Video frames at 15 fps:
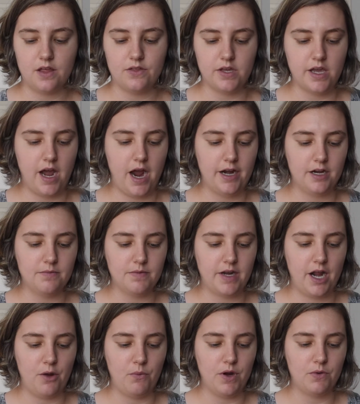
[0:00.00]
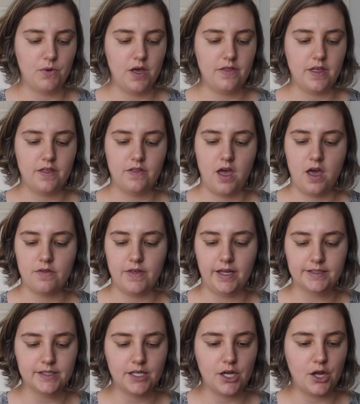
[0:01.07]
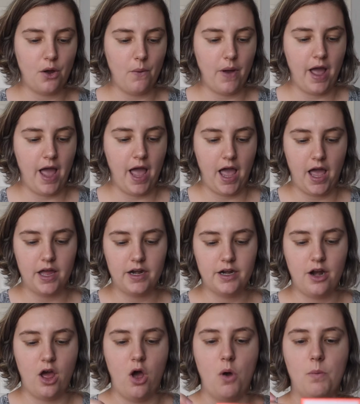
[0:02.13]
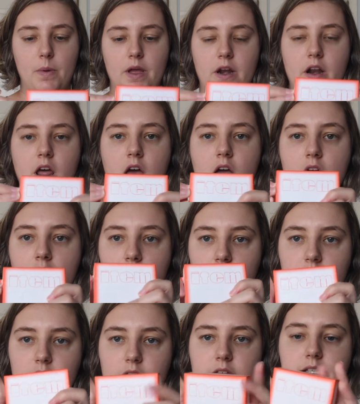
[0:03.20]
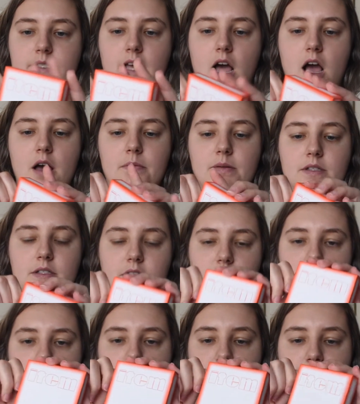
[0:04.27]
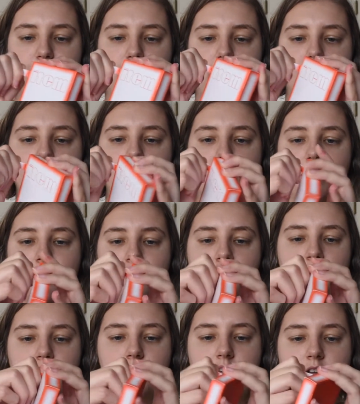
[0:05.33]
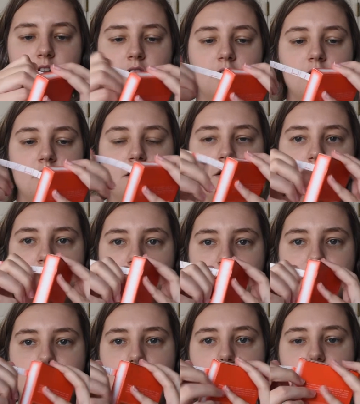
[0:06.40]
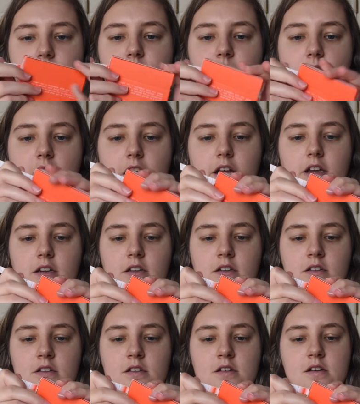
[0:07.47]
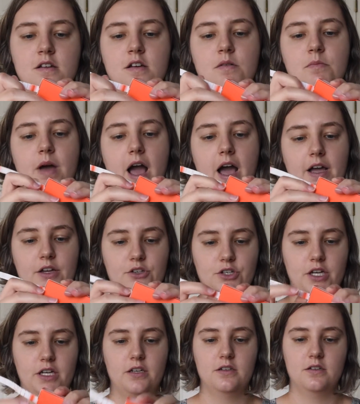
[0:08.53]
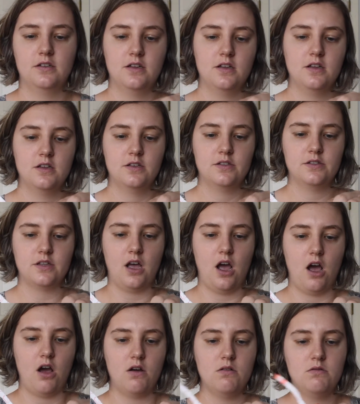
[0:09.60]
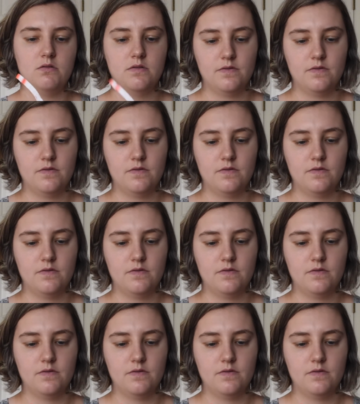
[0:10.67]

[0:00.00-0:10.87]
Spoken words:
the item that I went with, and that's go ahead and open this up. It's very satisfying packaging. So